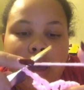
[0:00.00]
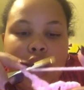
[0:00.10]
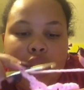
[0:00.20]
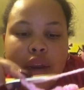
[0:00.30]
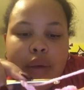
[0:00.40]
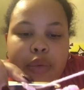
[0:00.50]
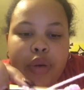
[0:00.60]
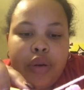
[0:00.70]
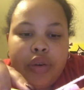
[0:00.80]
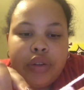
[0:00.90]
and then we
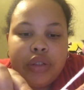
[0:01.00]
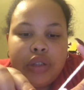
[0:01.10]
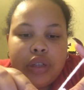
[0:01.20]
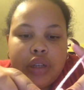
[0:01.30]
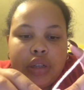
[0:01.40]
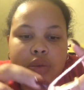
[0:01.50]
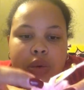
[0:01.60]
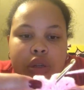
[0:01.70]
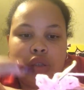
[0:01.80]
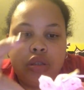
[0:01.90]
go into this
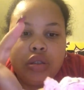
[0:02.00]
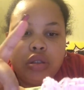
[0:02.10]
one